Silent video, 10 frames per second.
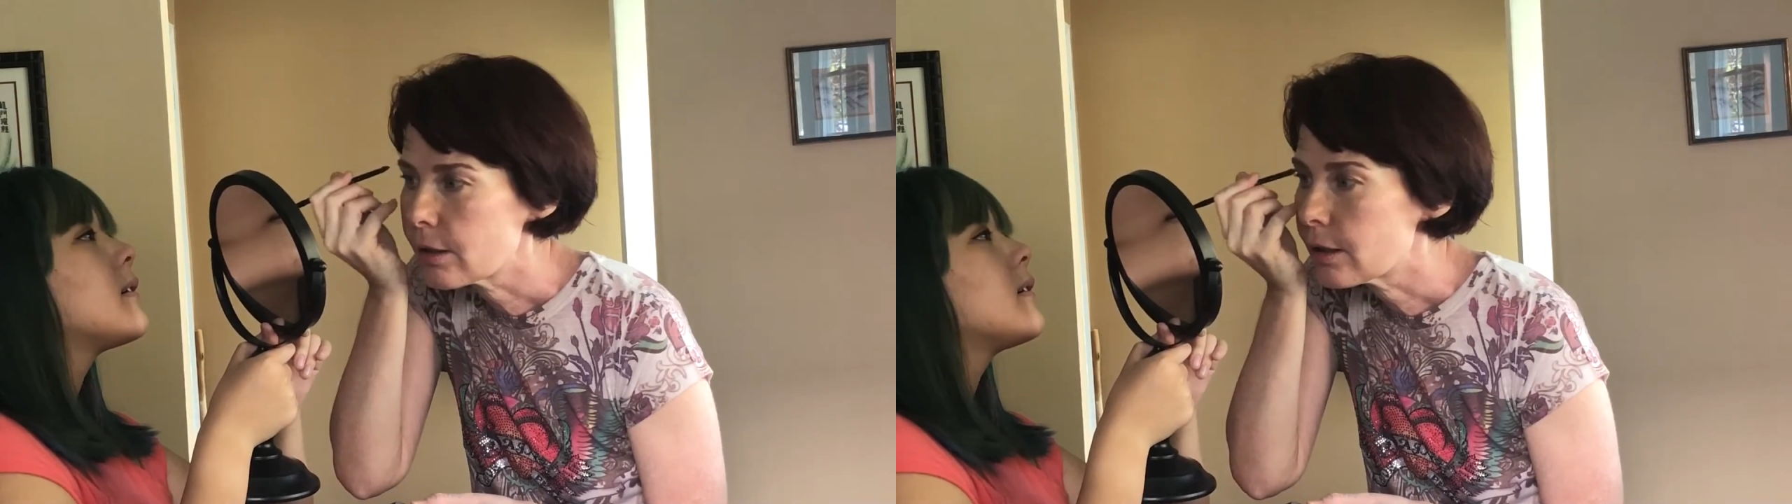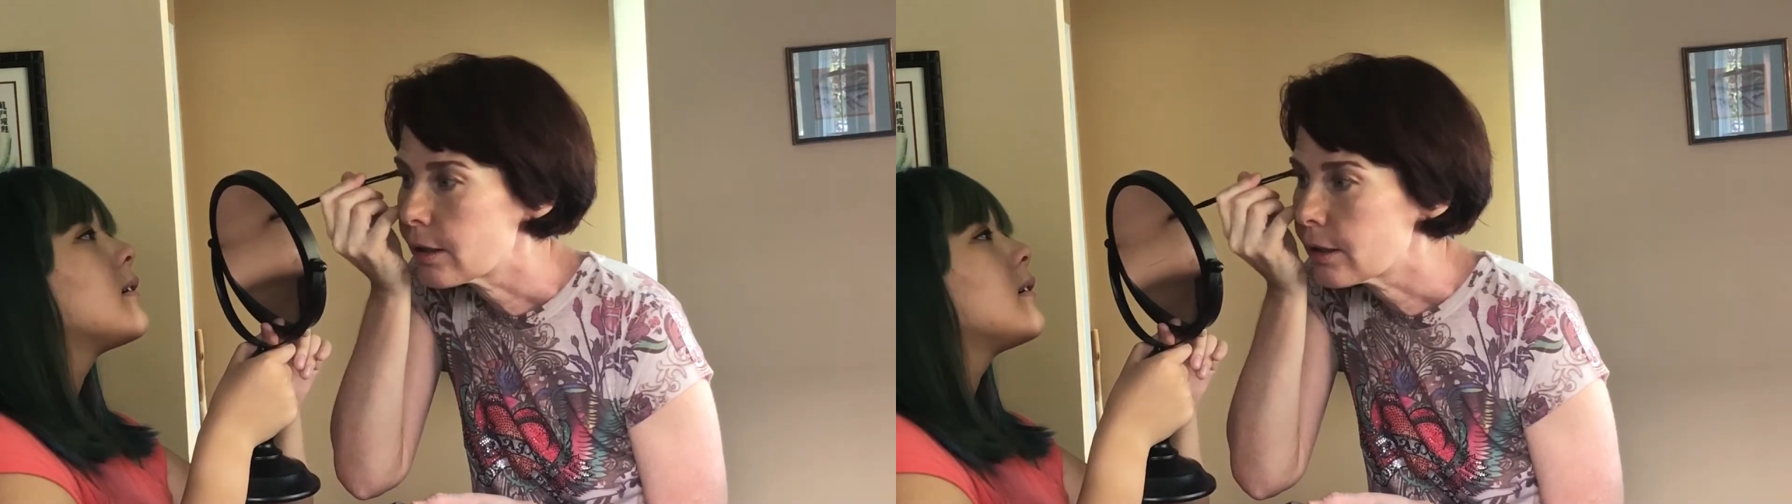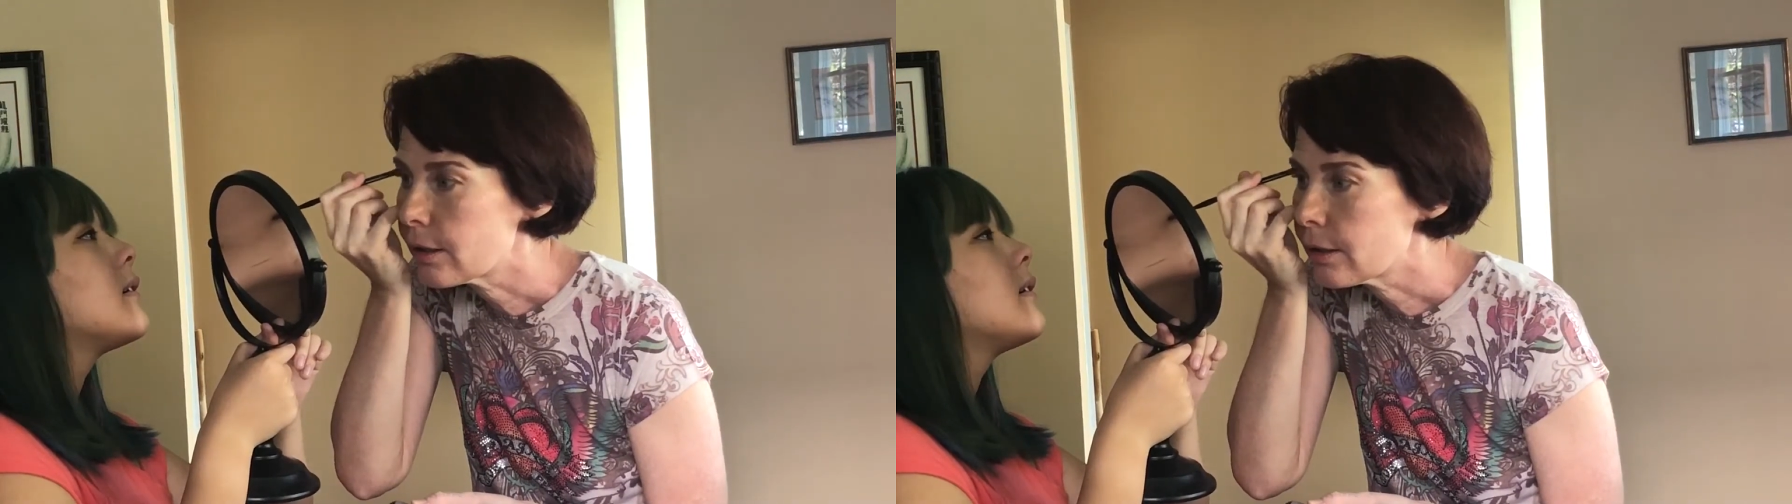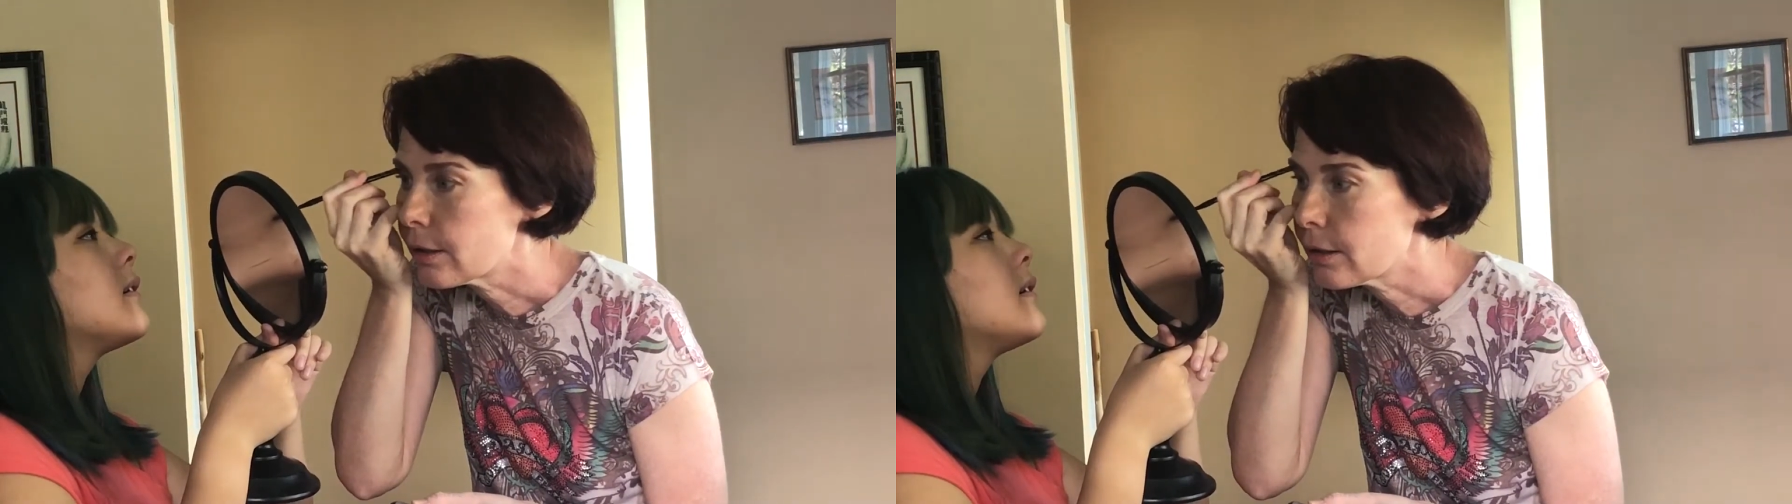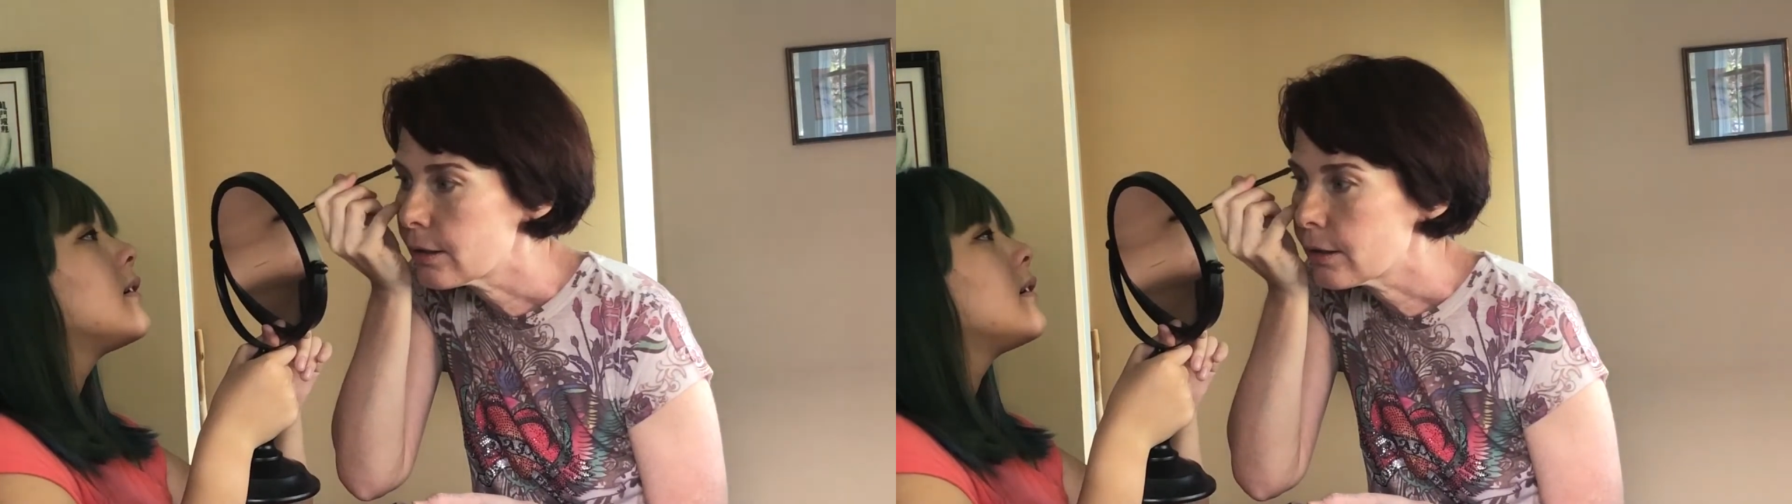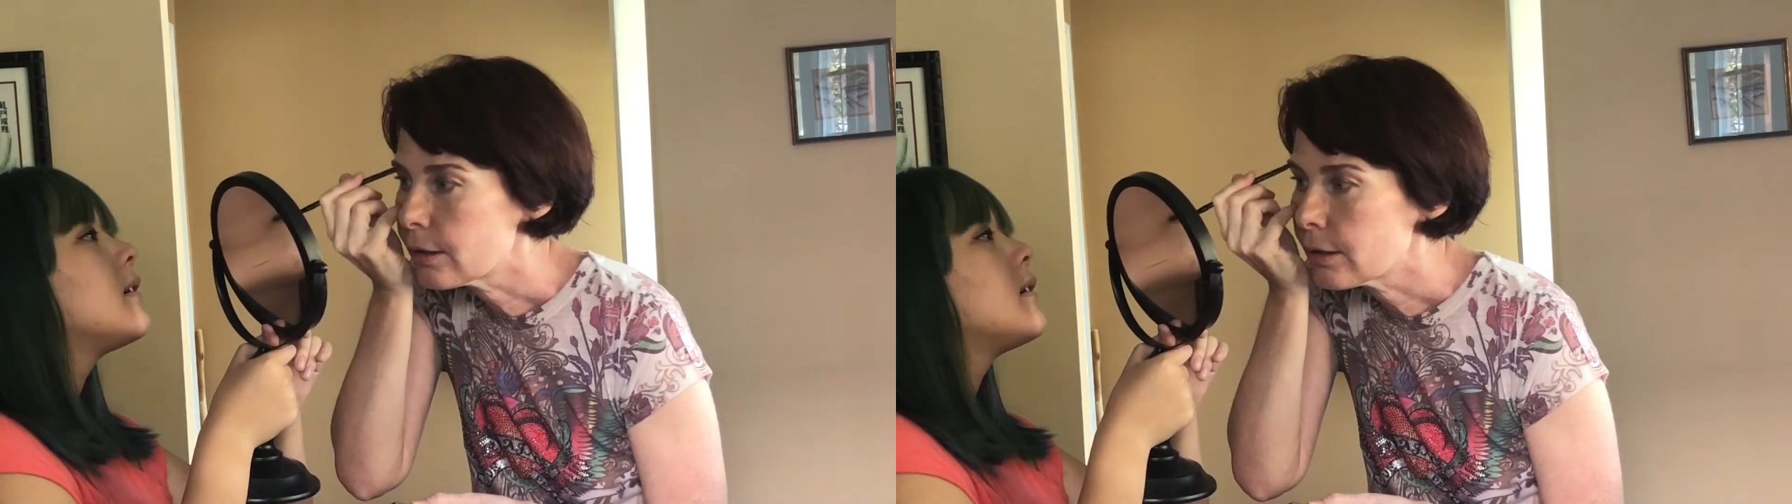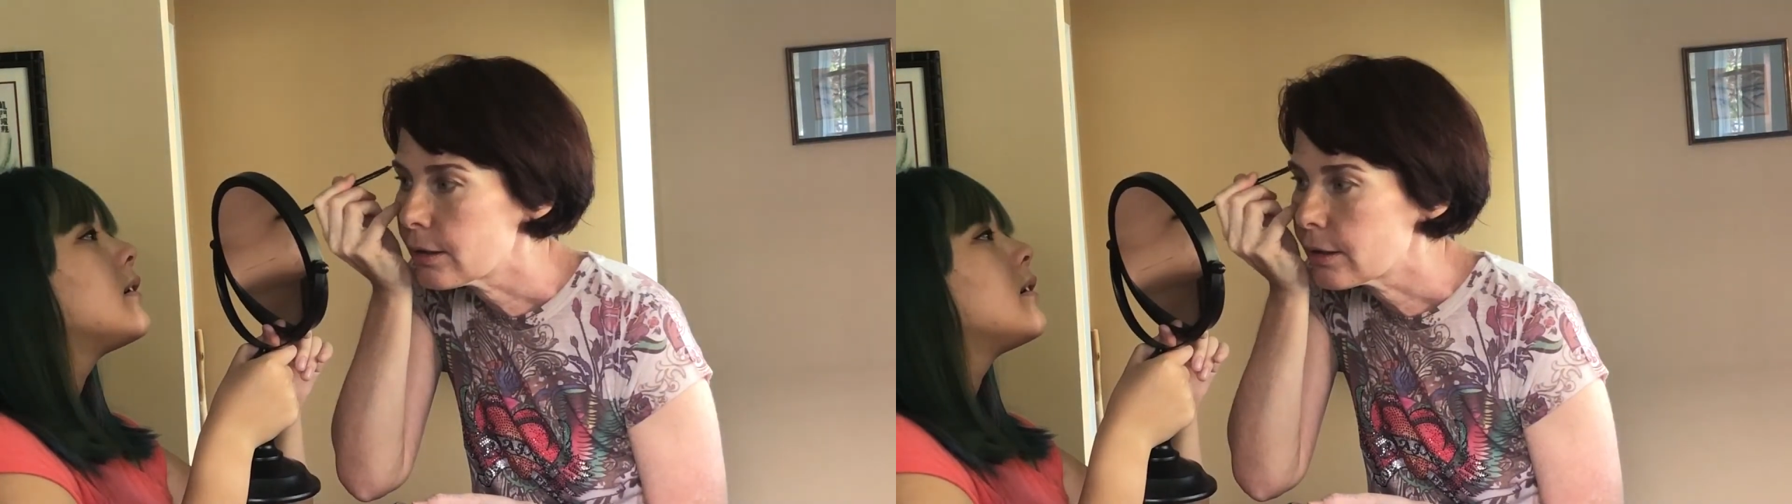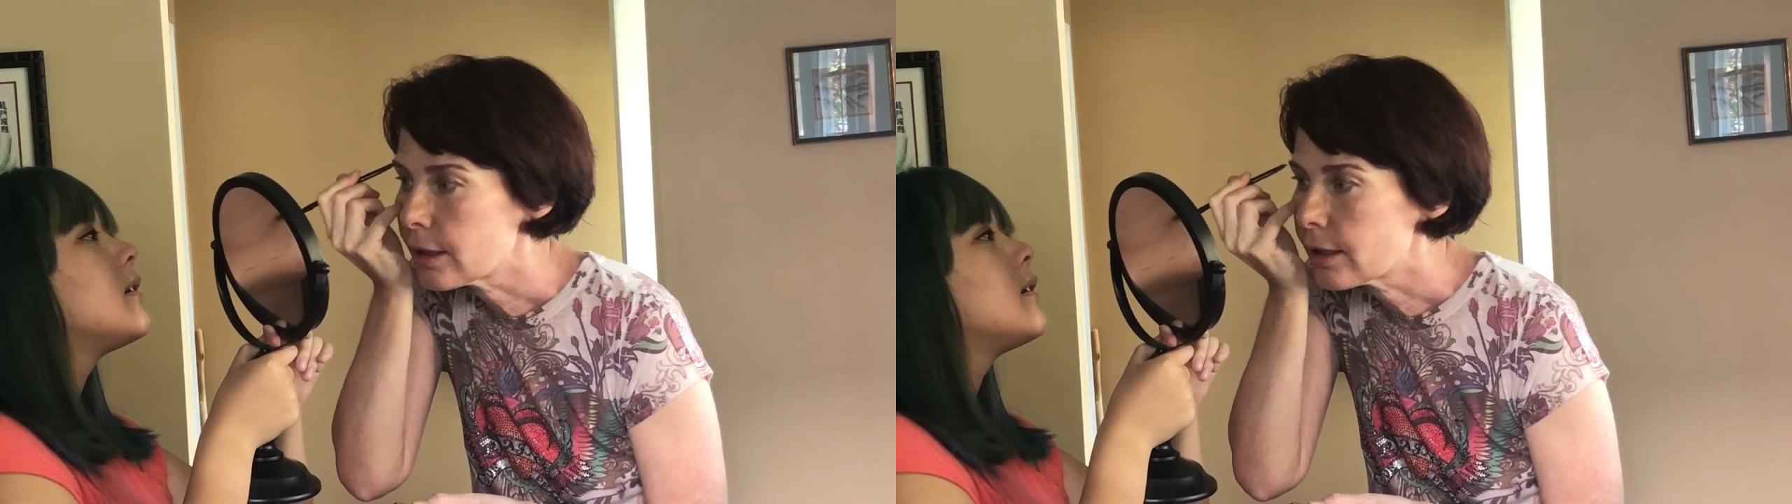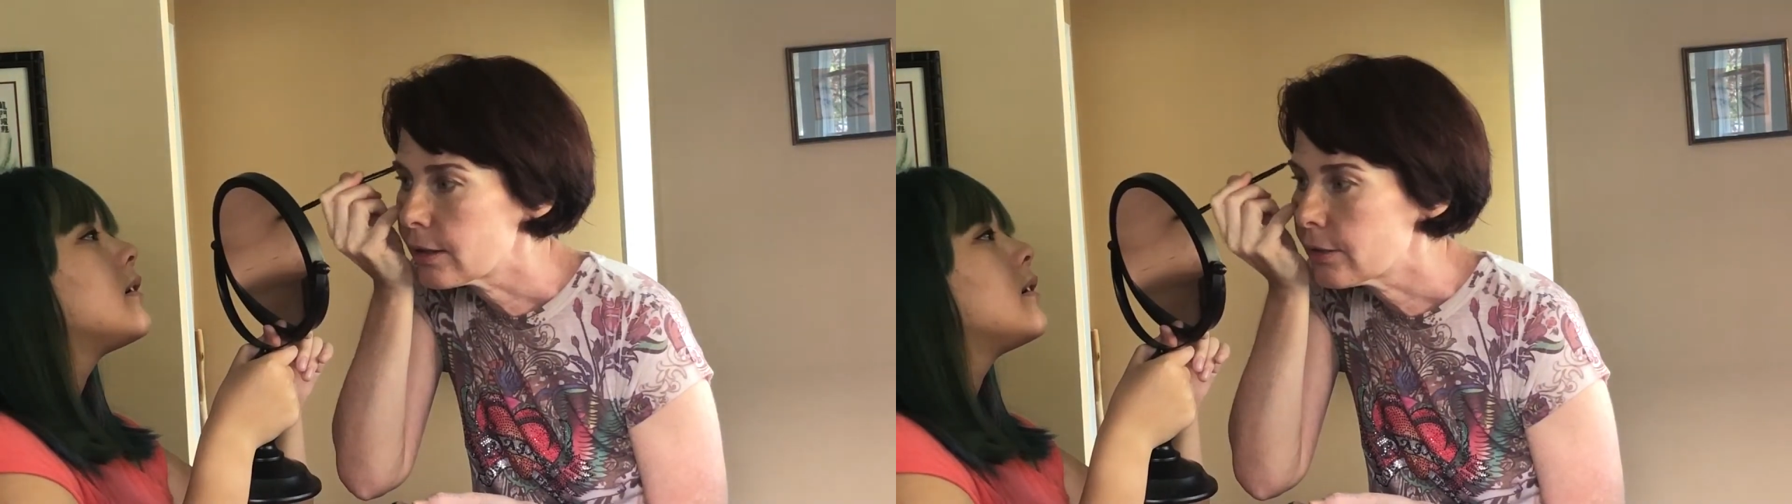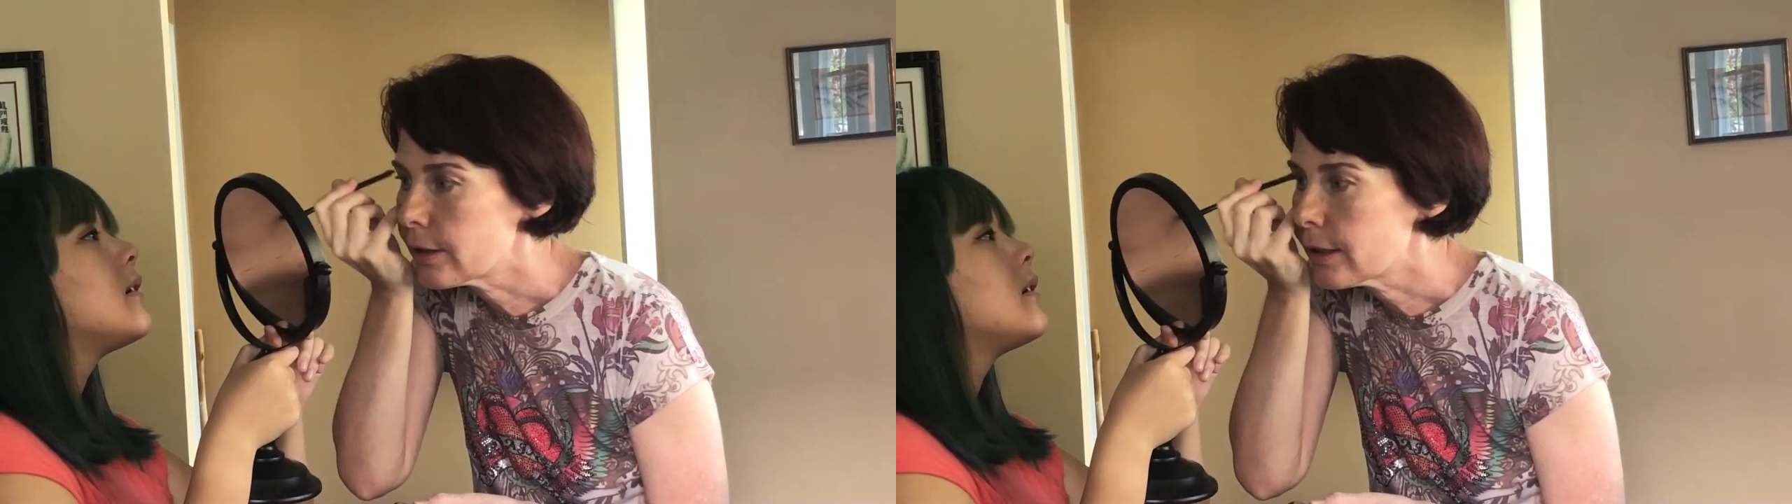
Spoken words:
coloring